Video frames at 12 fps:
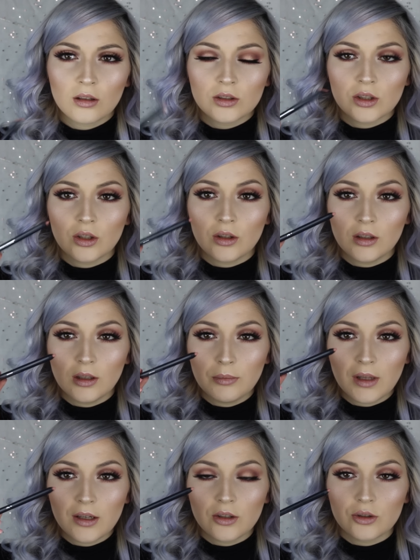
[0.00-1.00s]
So the lip
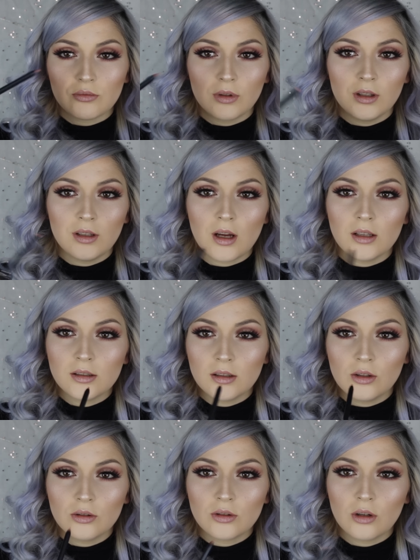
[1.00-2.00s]
liner is really nice. It
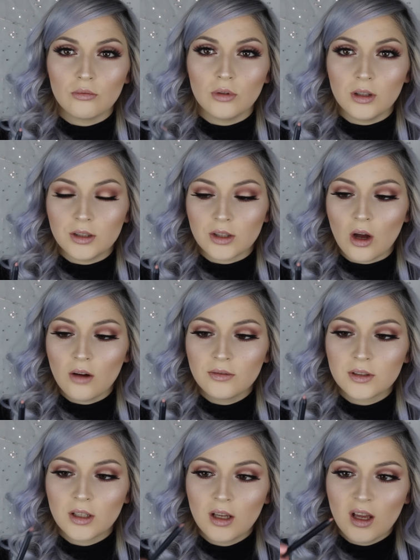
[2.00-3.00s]
goes on really
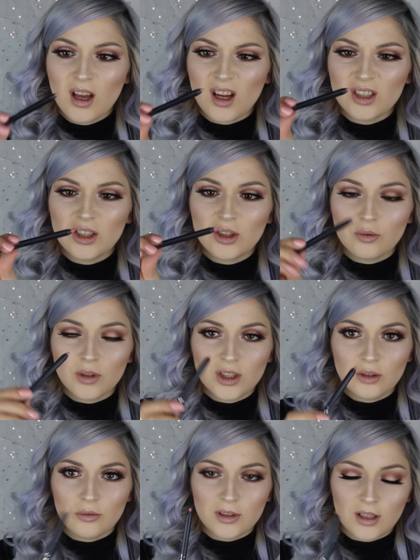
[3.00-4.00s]
soft. I just wish
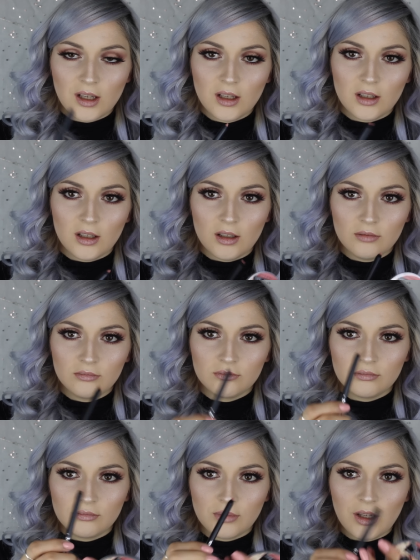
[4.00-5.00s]
it was like a
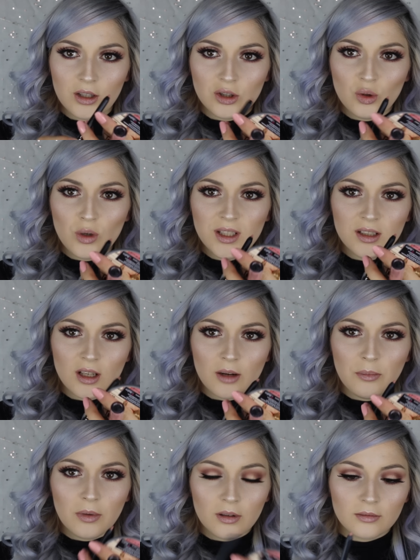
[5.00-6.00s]
like a twist up.
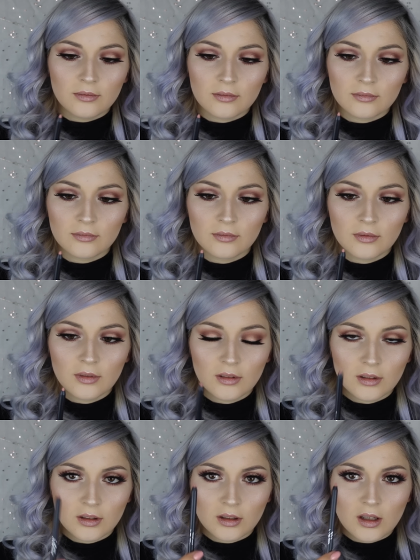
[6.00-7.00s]

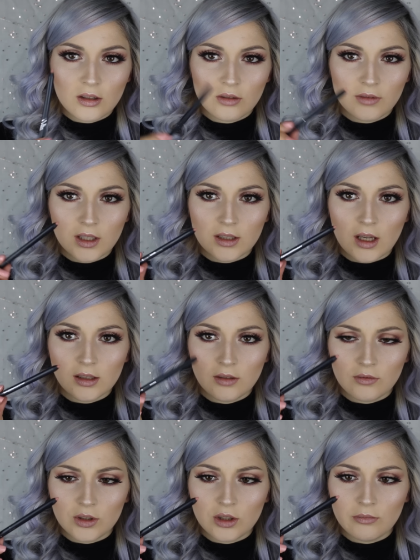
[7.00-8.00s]
I don't know if that's asking
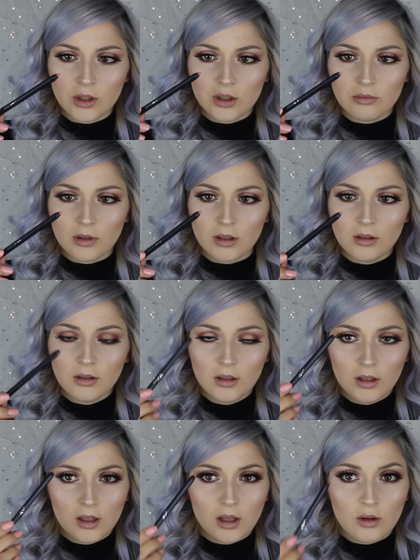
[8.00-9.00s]
for too much, but
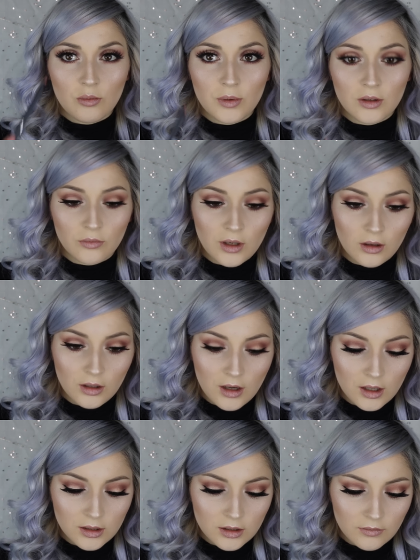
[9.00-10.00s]
it would have been really
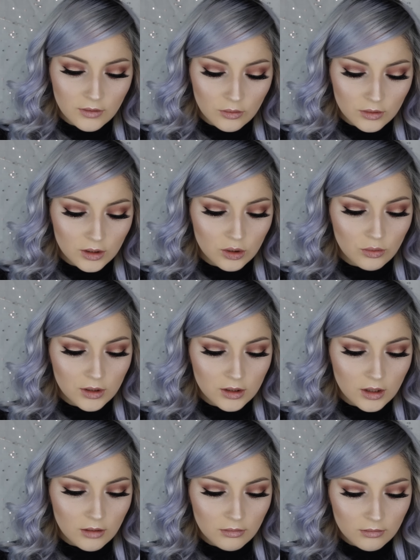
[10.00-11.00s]
nice if it was a
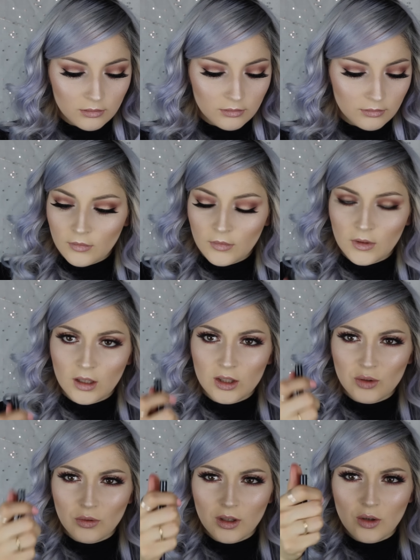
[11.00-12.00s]
twist up.
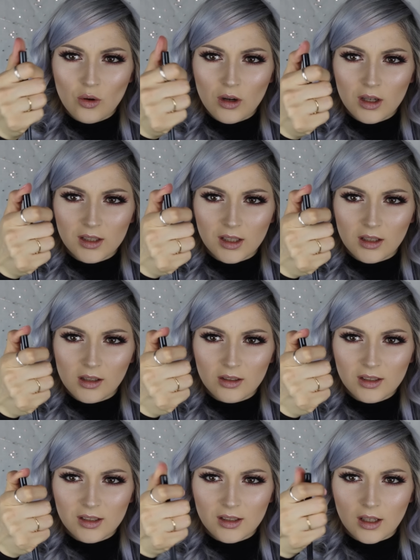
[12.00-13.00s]
It's really cool because it
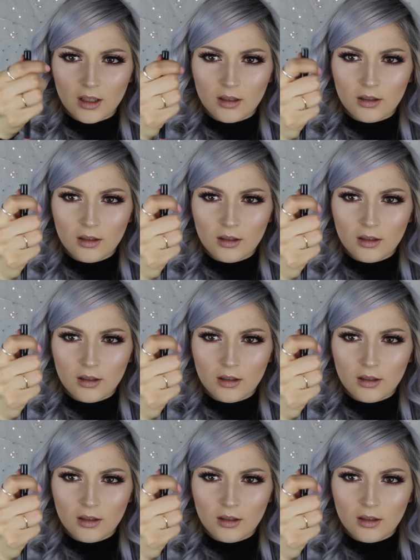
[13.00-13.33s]
closes like,